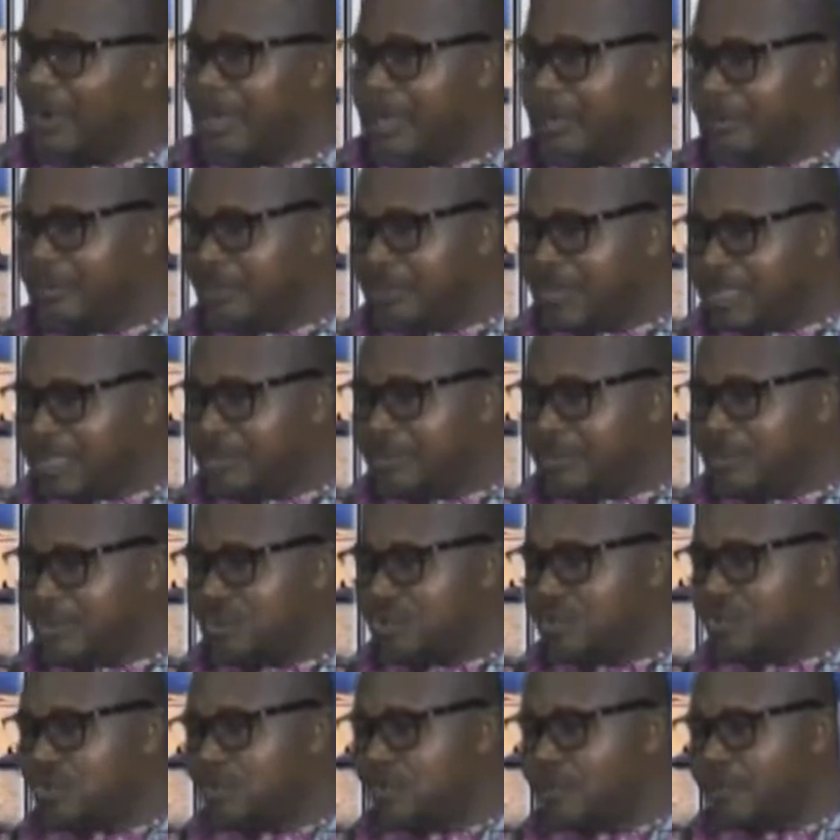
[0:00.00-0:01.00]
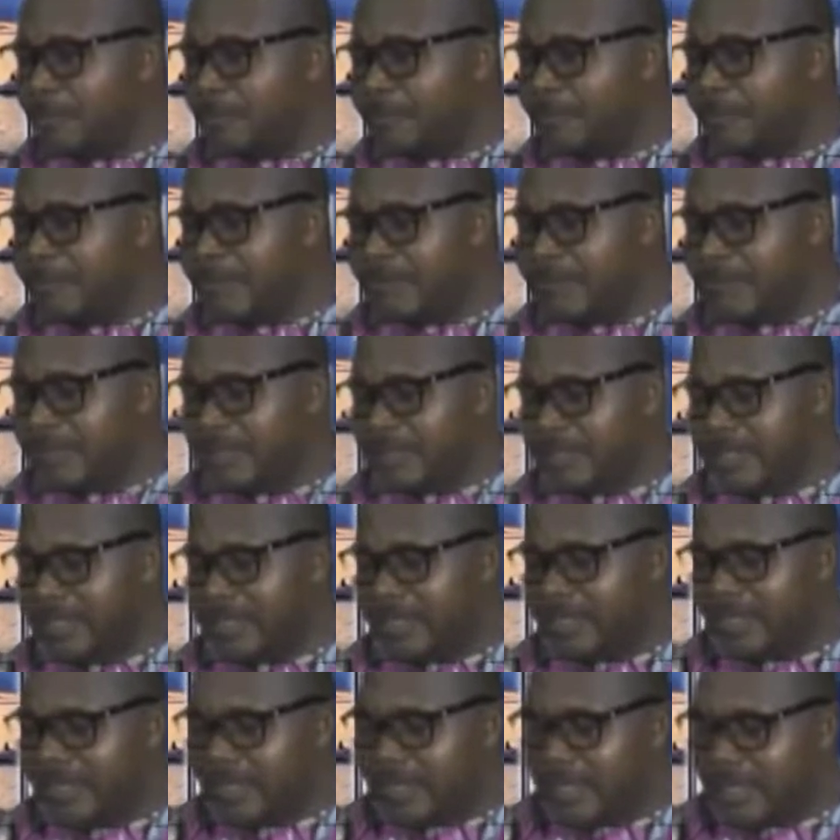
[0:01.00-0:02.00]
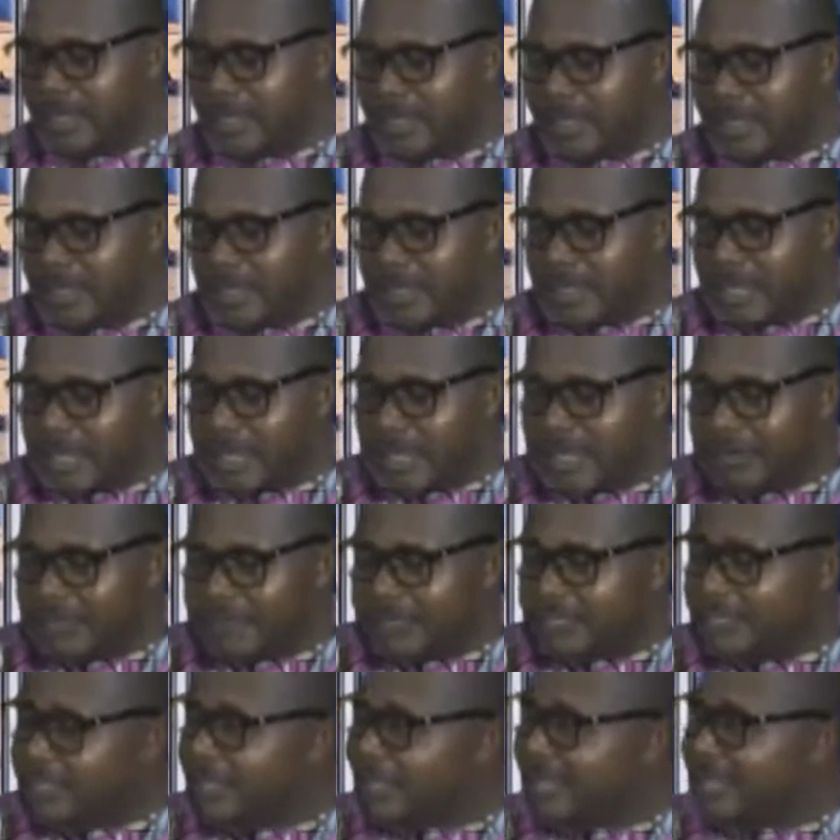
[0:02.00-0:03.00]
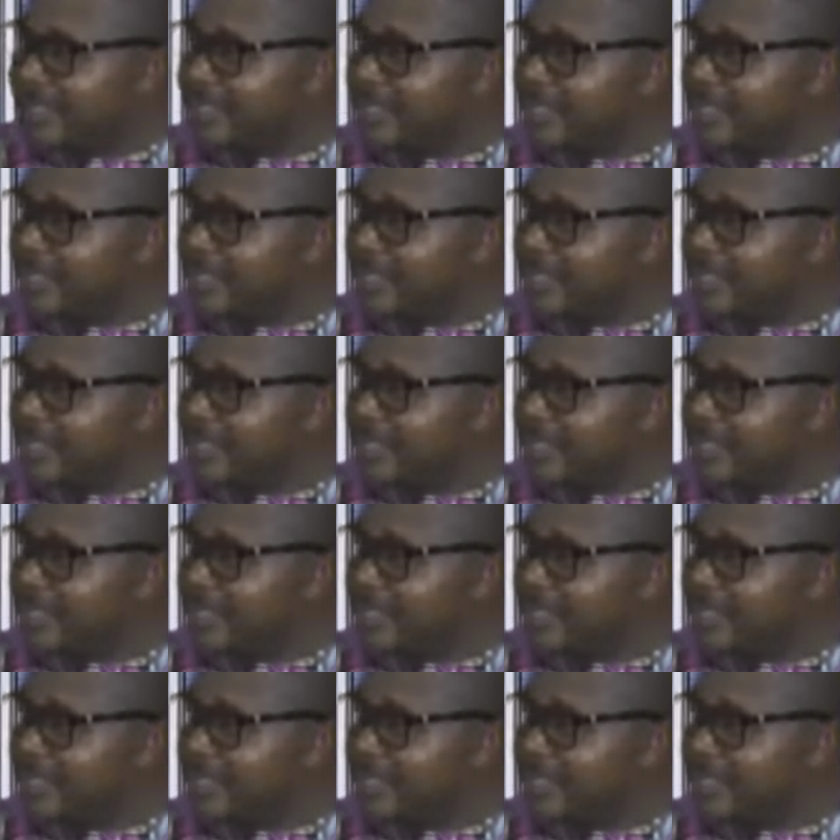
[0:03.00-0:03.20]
it brings me to the vigilante